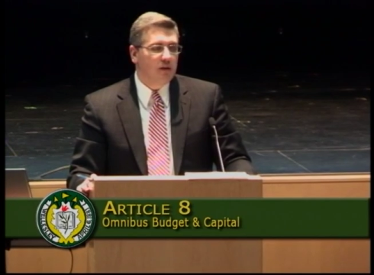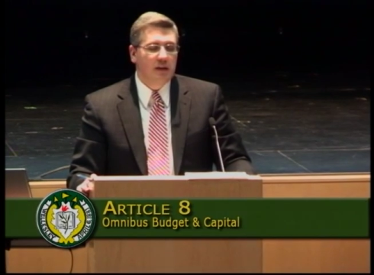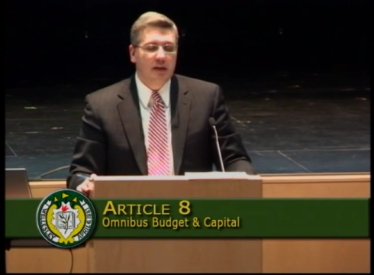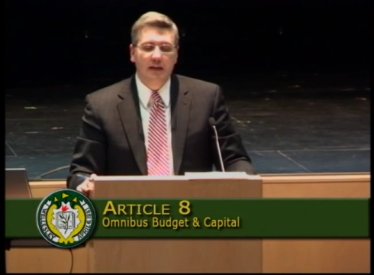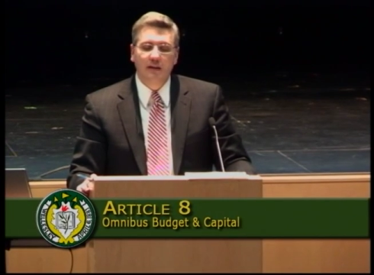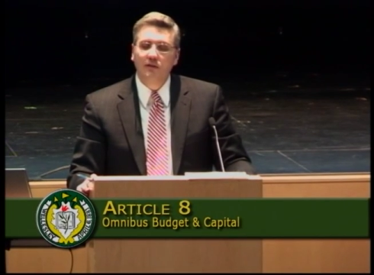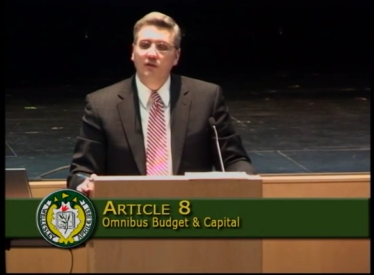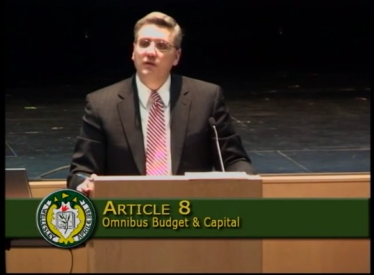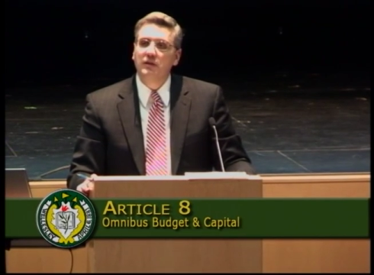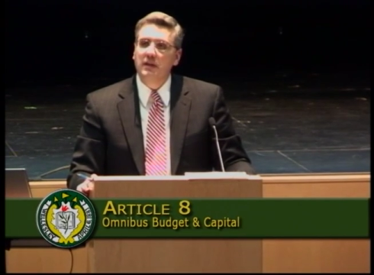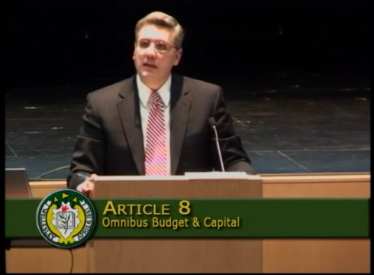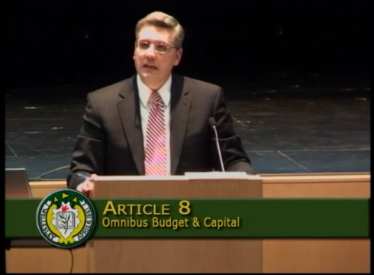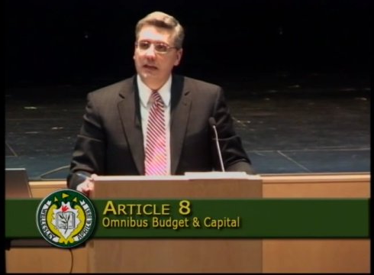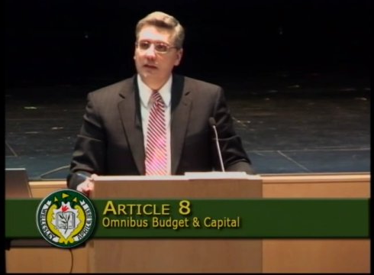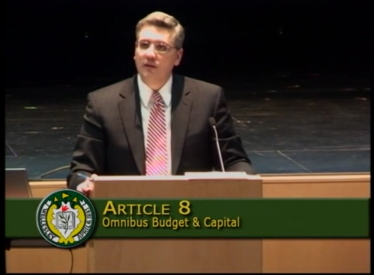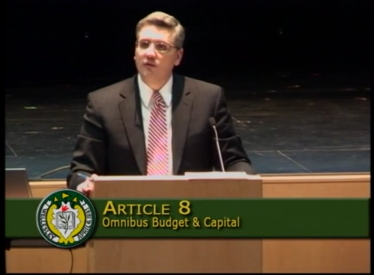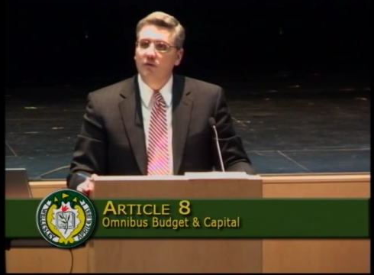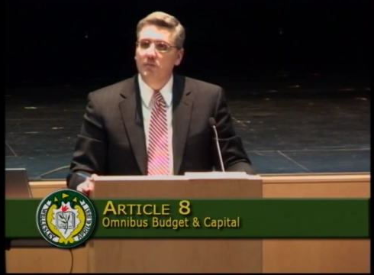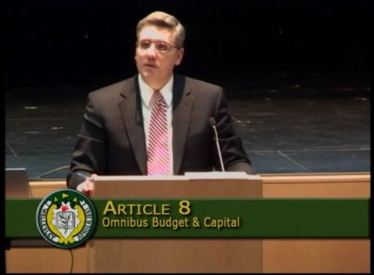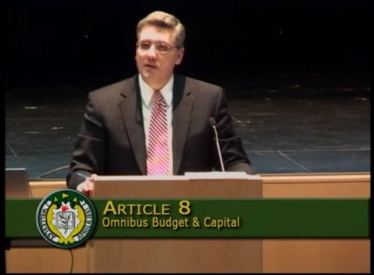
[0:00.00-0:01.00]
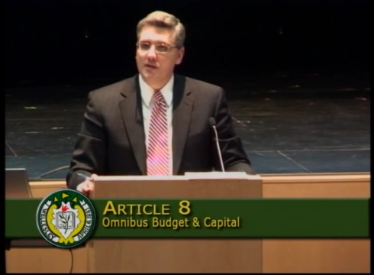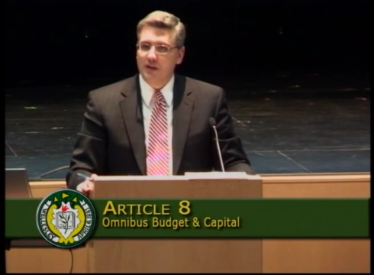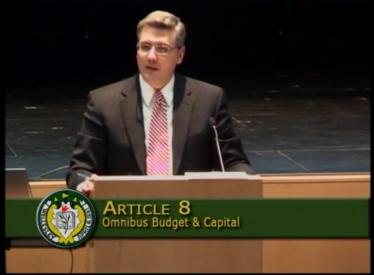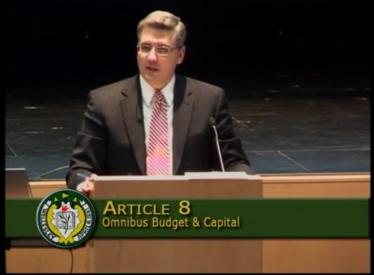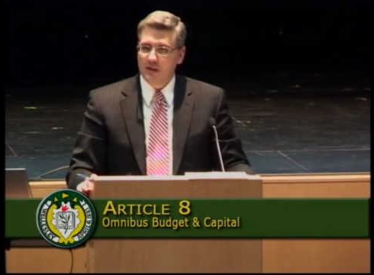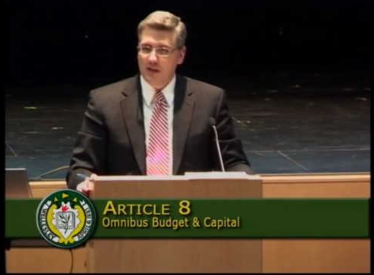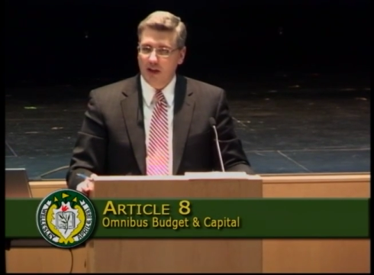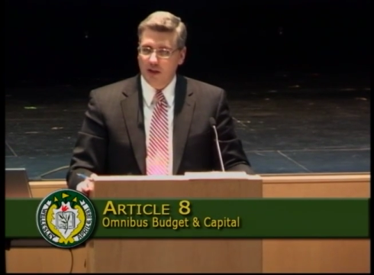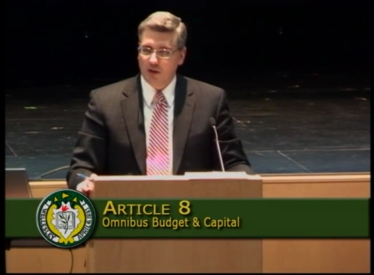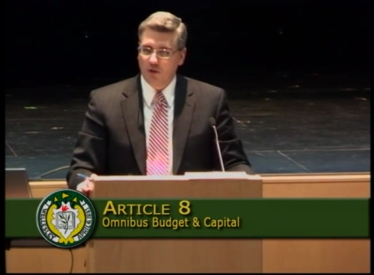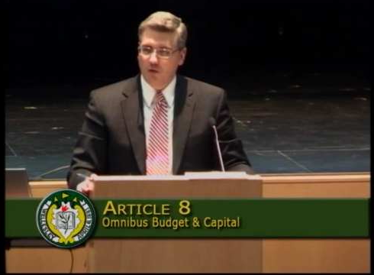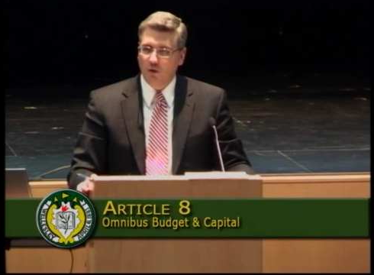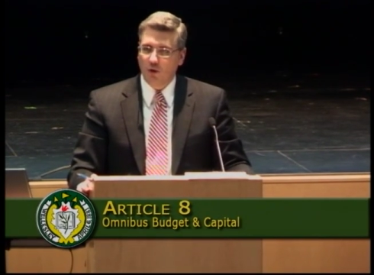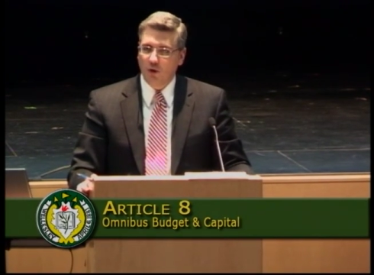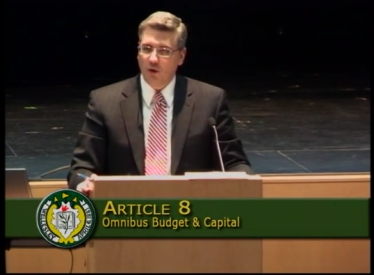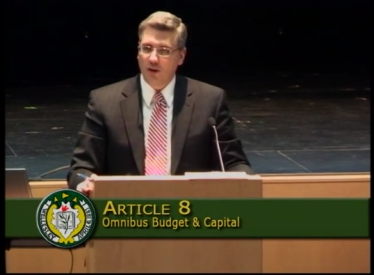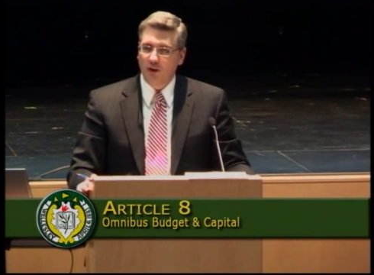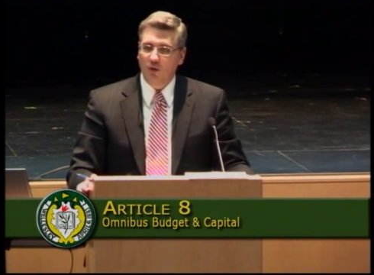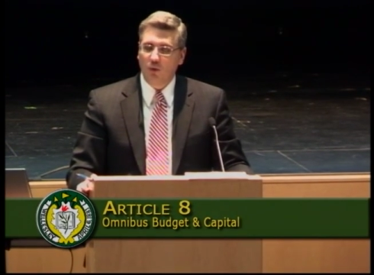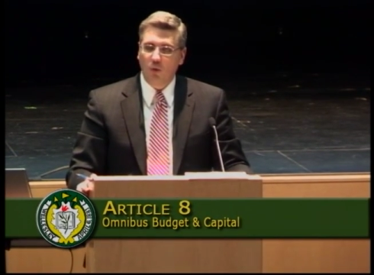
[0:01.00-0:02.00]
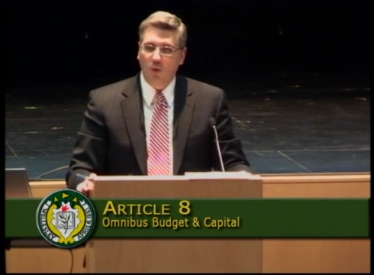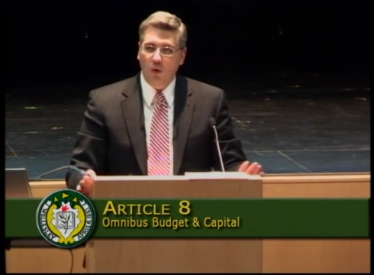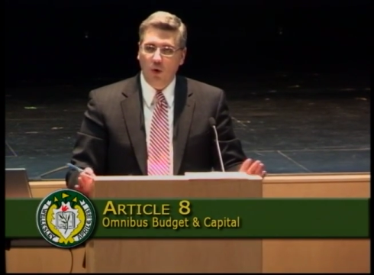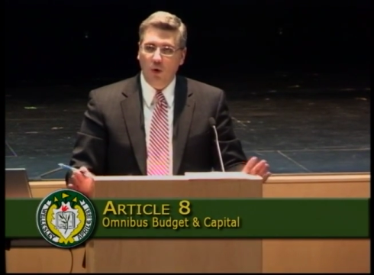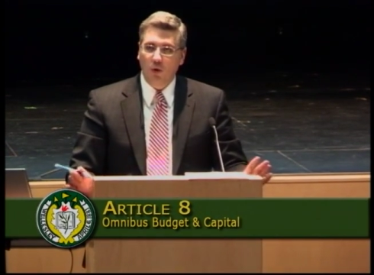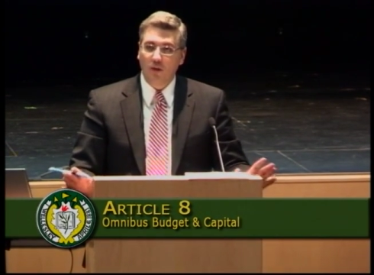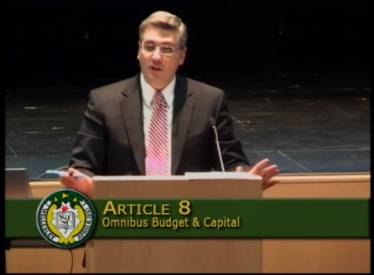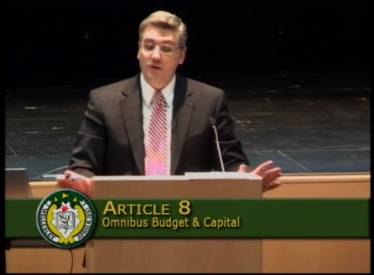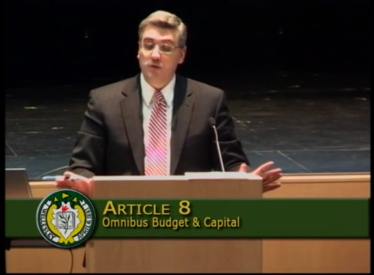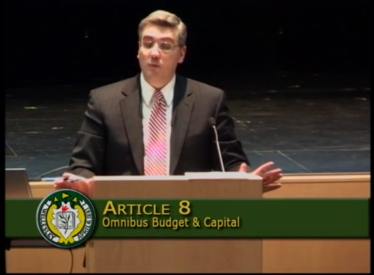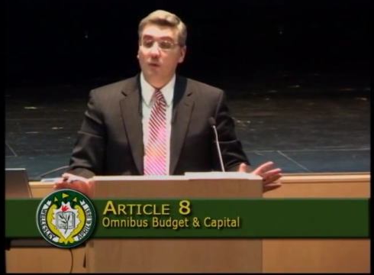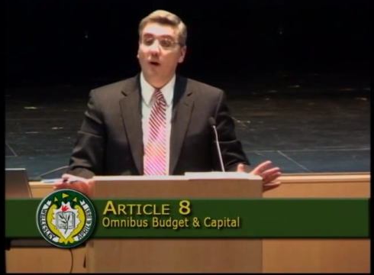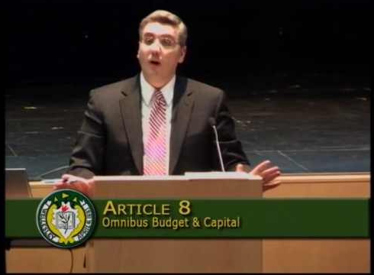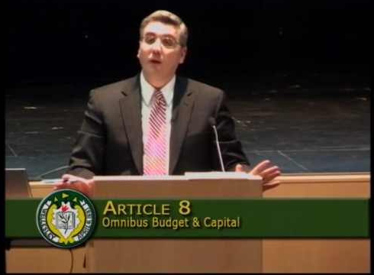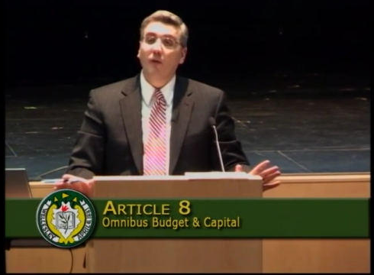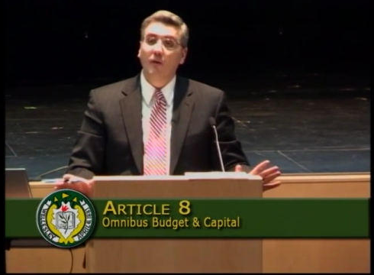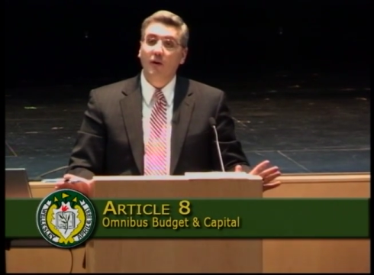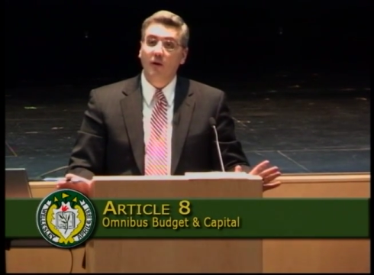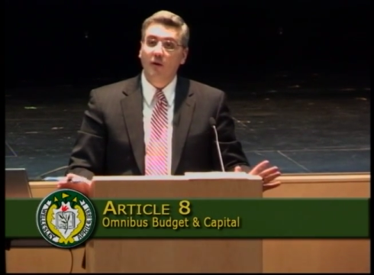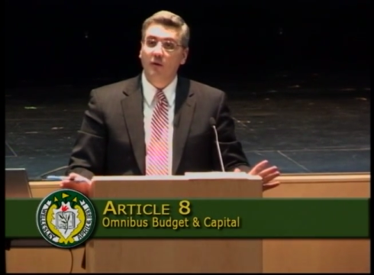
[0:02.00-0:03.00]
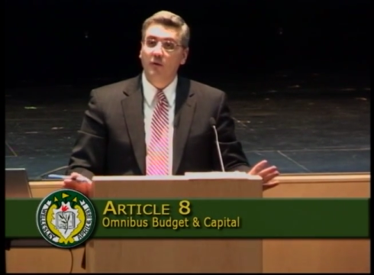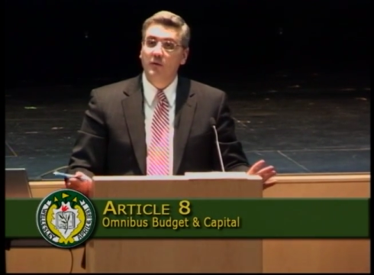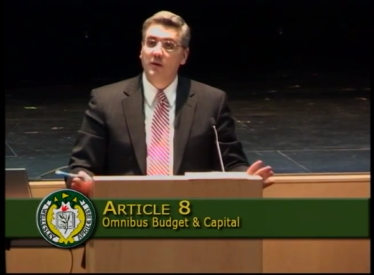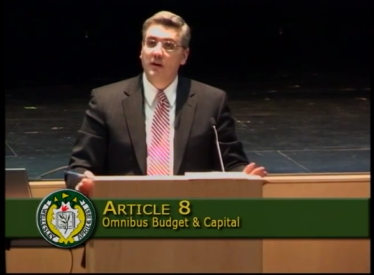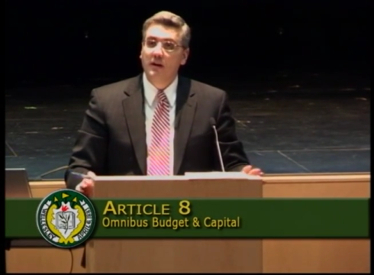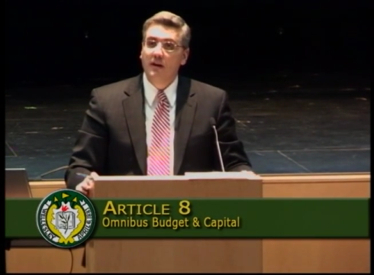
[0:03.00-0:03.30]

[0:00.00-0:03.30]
kids need to be successful in a world, as we all know,